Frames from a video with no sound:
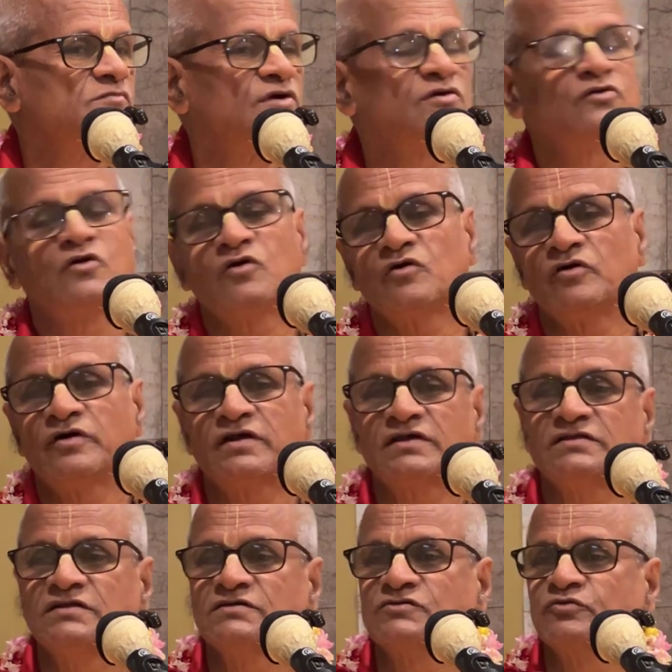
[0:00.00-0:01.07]
But nowhere
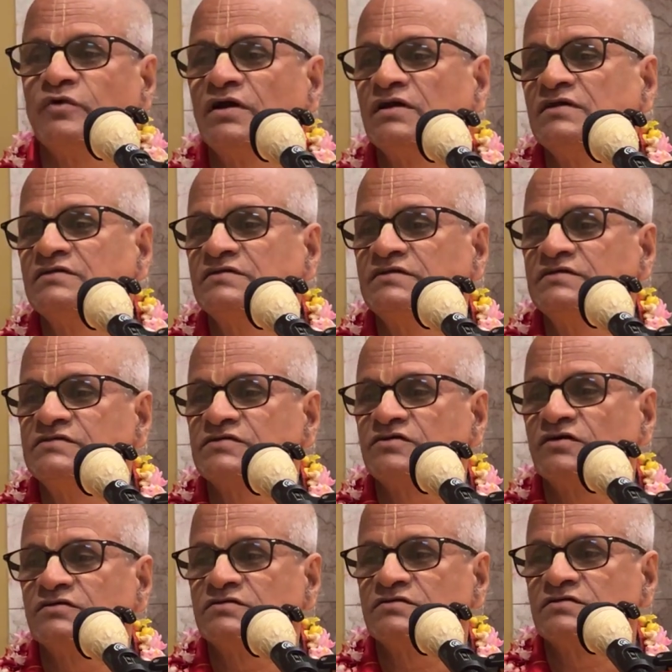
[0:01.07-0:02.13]
in this world is
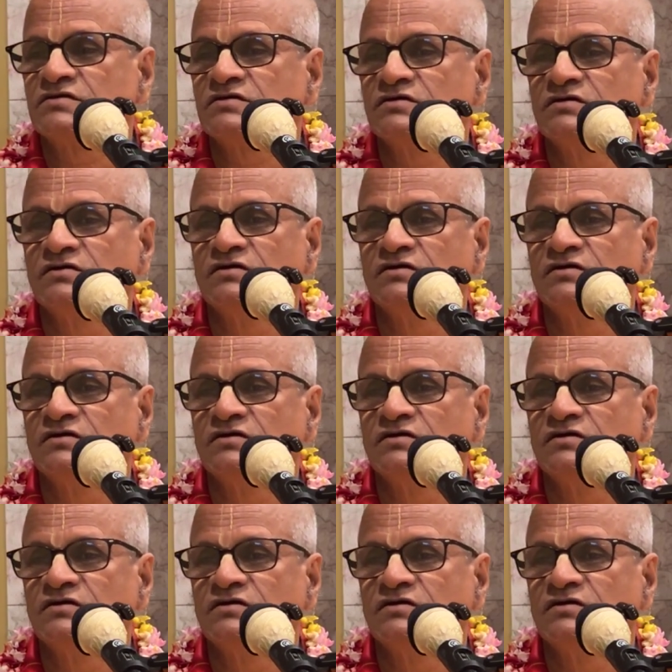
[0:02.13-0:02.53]
discussed